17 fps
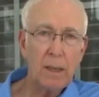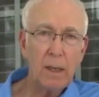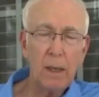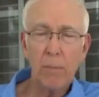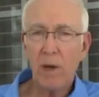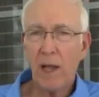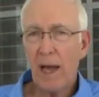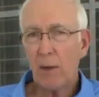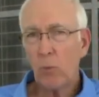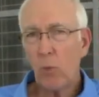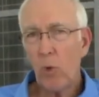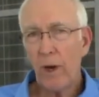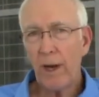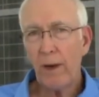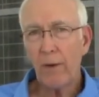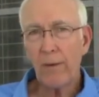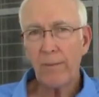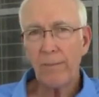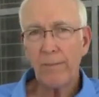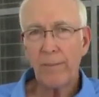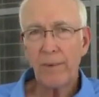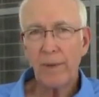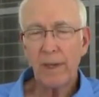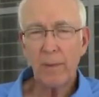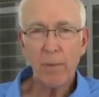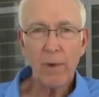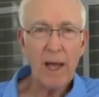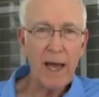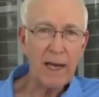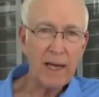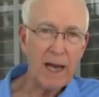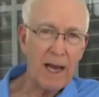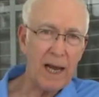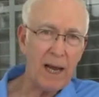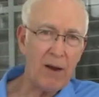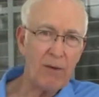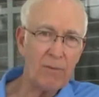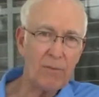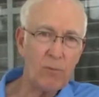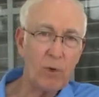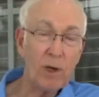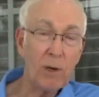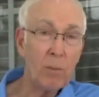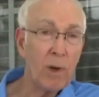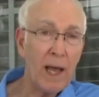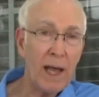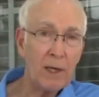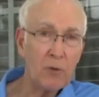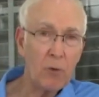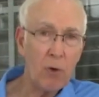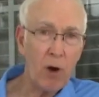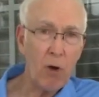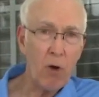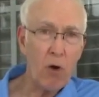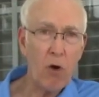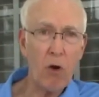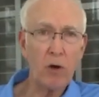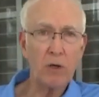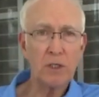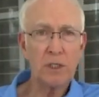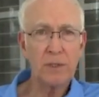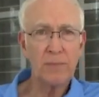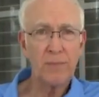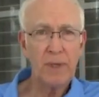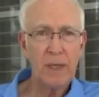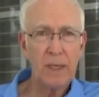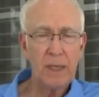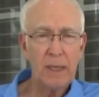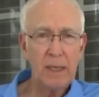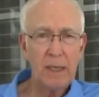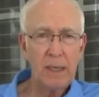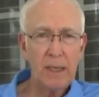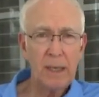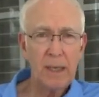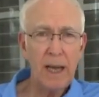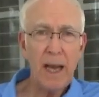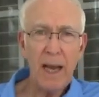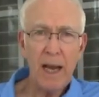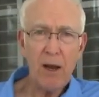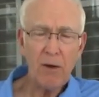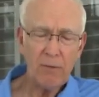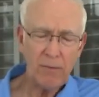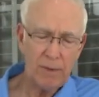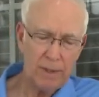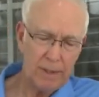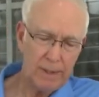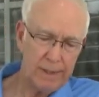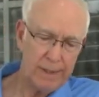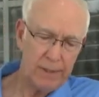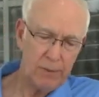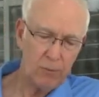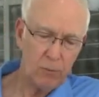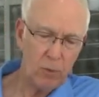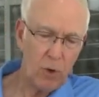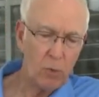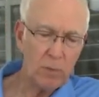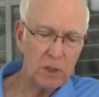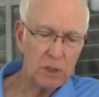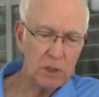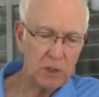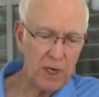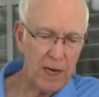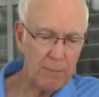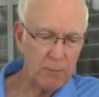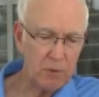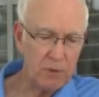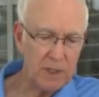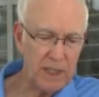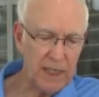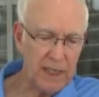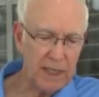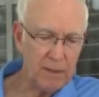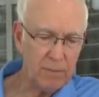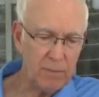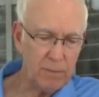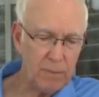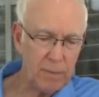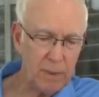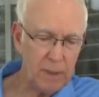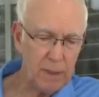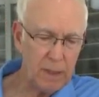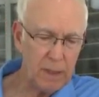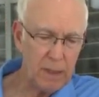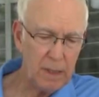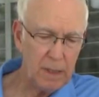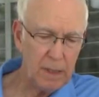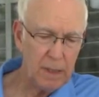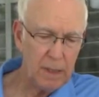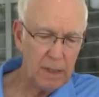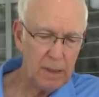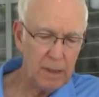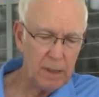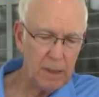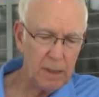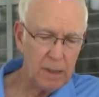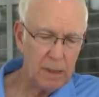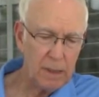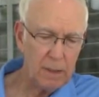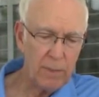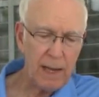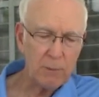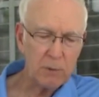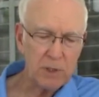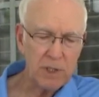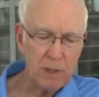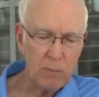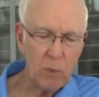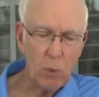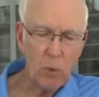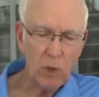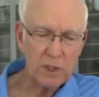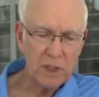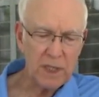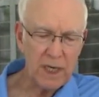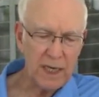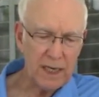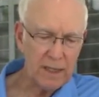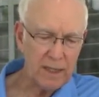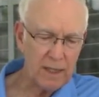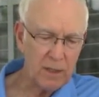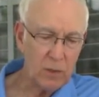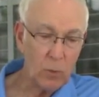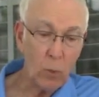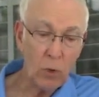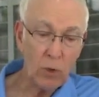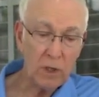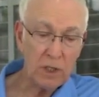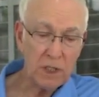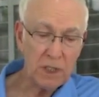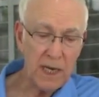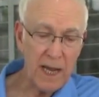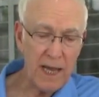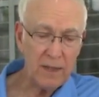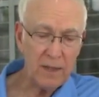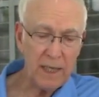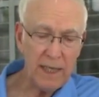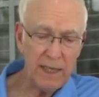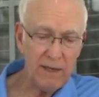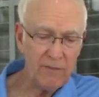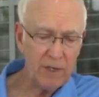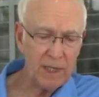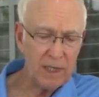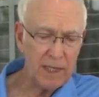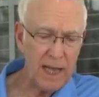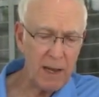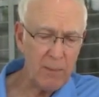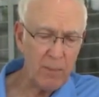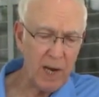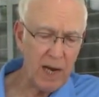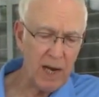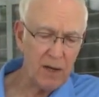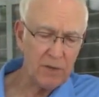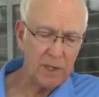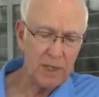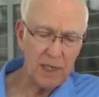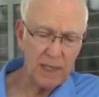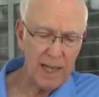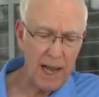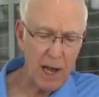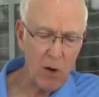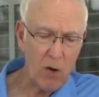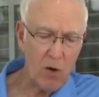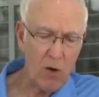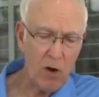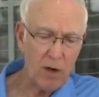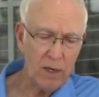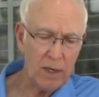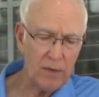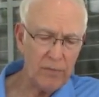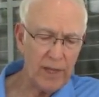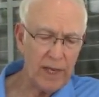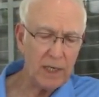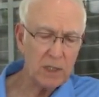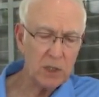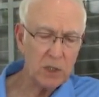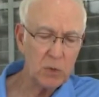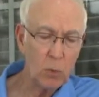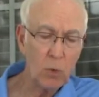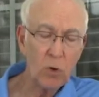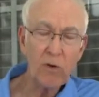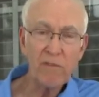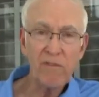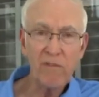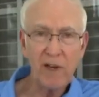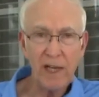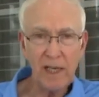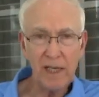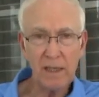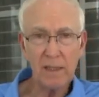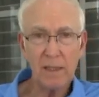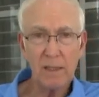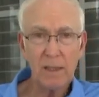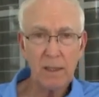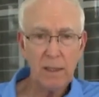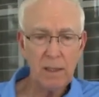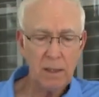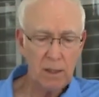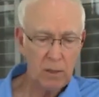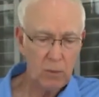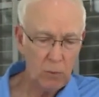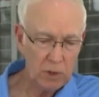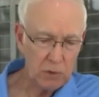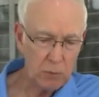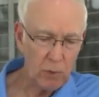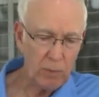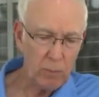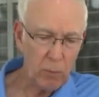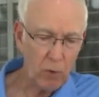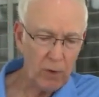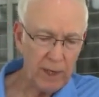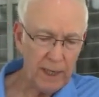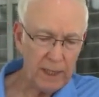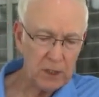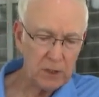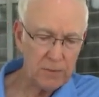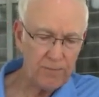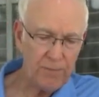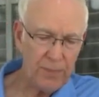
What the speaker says: Applied where and applied how? Well, applied to our hearts. How? In Romans chapter 10, the Bible said, "But what saith it? The word is nigh thee, even in thy mouth and in thy heart," that is, the word of faith, which we preach.